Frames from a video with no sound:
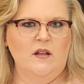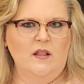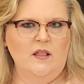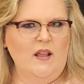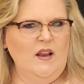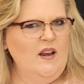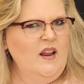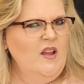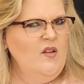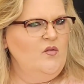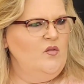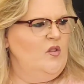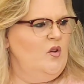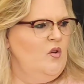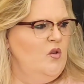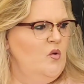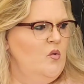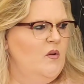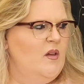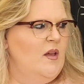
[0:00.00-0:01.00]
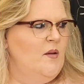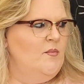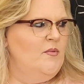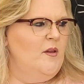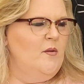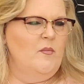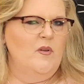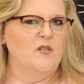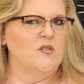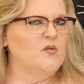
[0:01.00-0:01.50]
That even though you keep
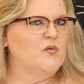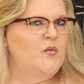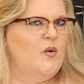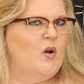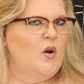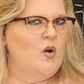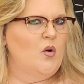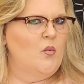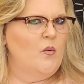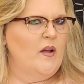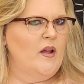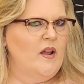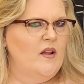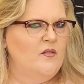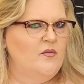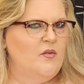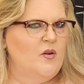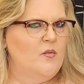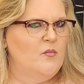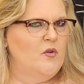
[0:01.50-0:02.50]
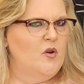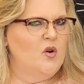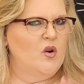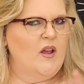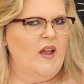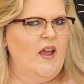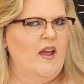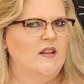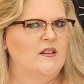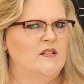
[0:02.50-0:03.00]
them as far away from your
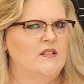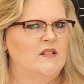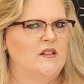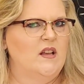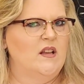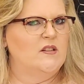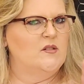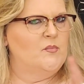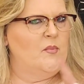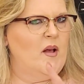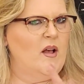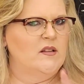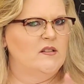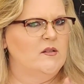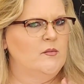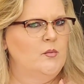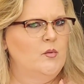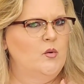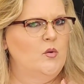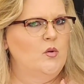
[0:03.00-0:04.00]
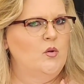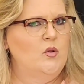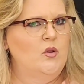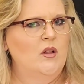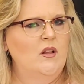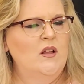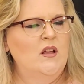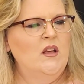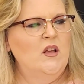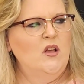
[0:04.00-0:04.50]
cats as possible,
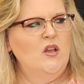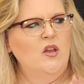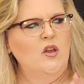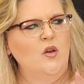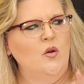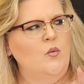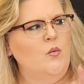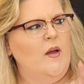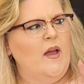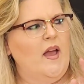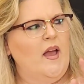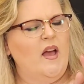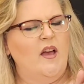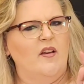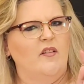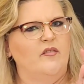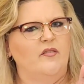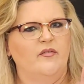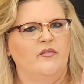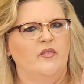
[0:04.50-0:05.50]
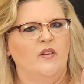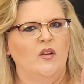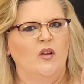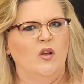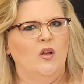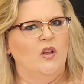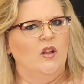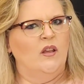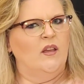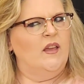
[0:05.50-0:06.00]
you have
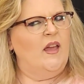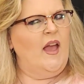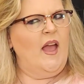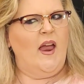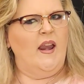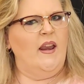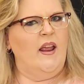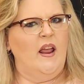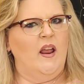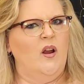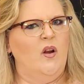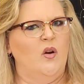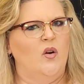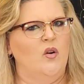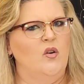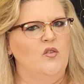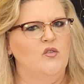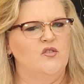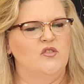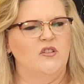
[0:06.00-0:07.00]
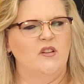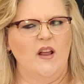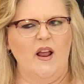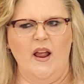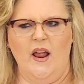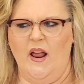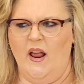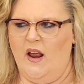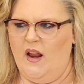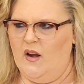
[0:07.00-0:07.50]
cat hairs
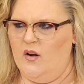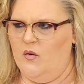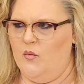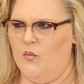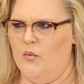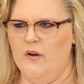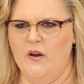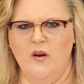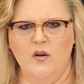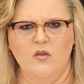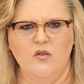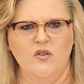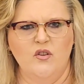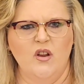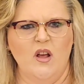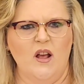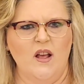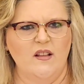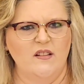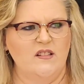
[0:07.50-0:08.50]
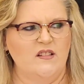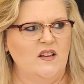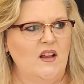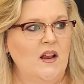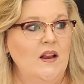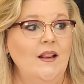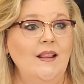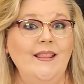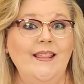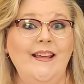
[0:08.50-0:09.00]
and weird dust
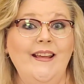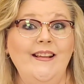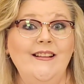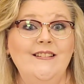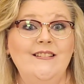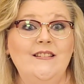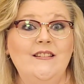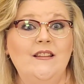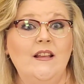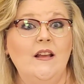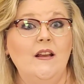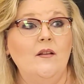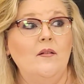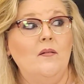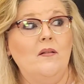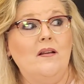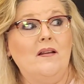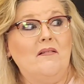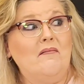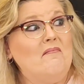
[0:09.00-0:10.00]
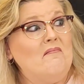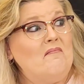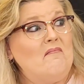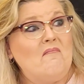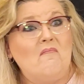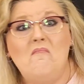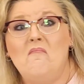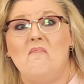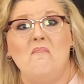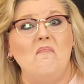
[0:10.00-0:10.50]
and things that
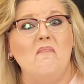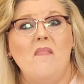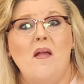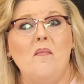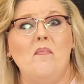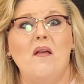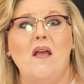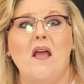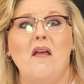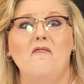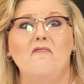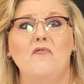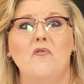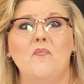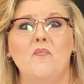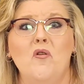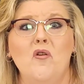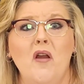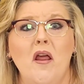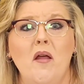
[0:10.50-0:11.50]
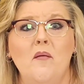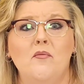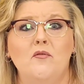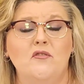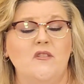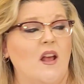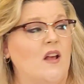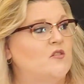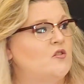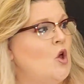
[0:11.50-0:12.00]
maybe came from your
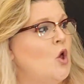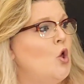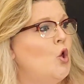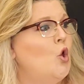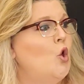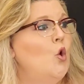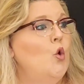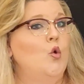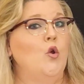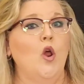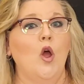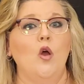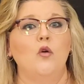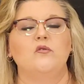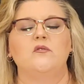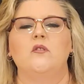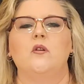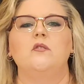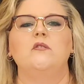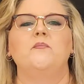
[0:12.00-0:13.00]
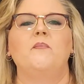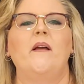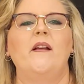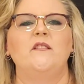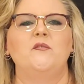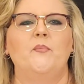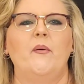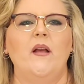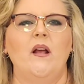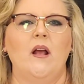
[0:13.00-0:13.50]
neighbor's house. Who knows? Those
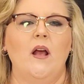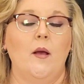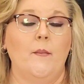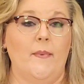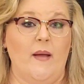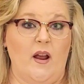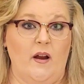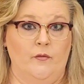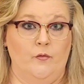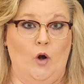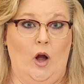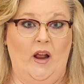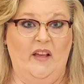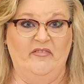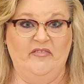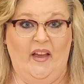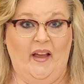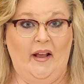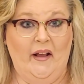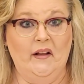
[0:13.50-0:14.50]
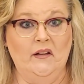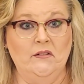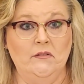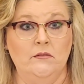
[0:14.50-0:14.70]
mats pick up everything.